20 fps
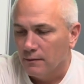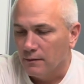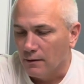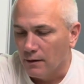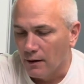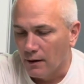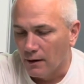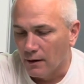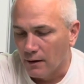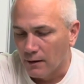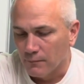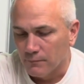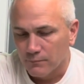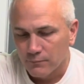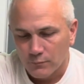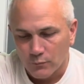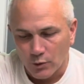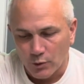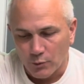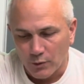
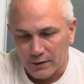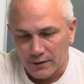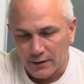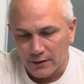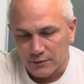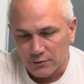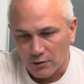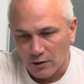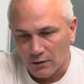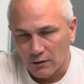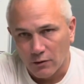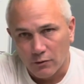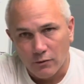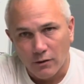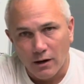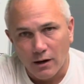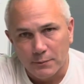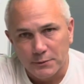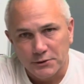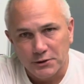We went down to our local
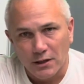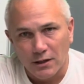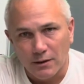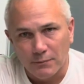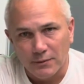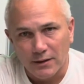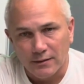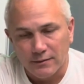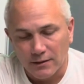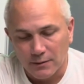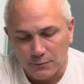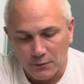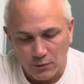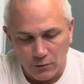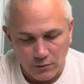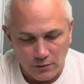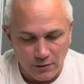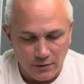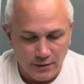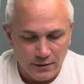hobby shop, got them to
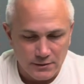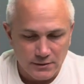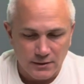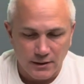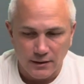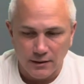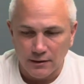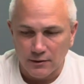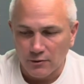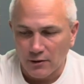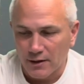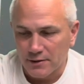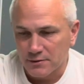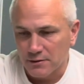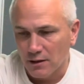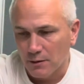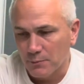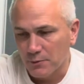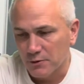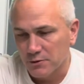order us a
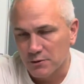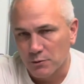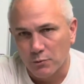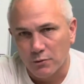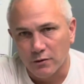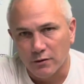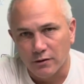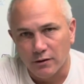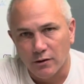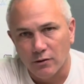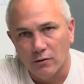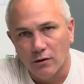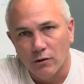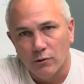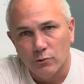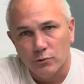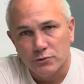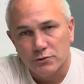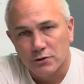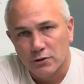Grasshopper, so we're going to go
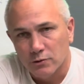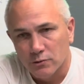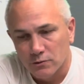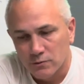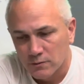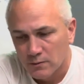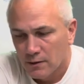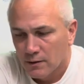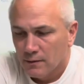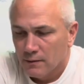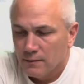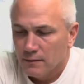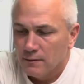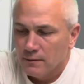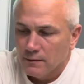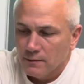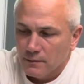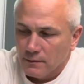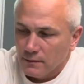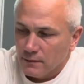old school.
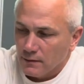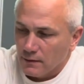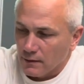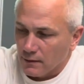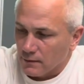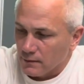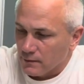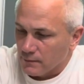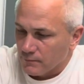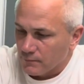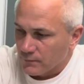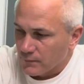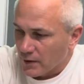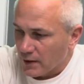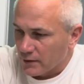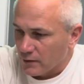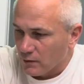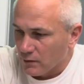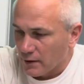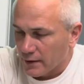I
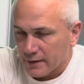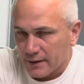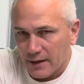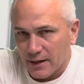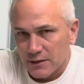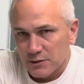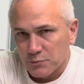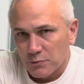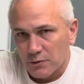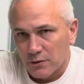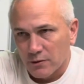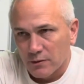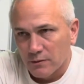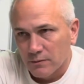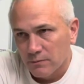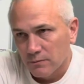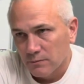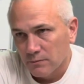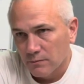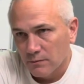know a lot of guys were
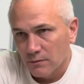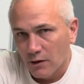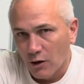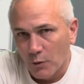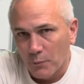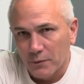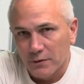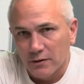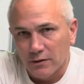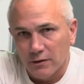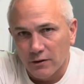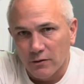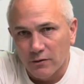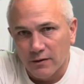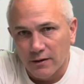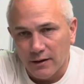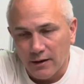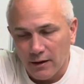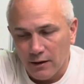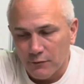hoping to do
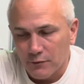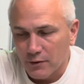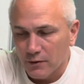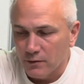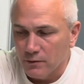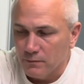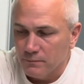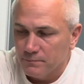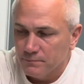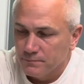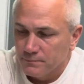the Evo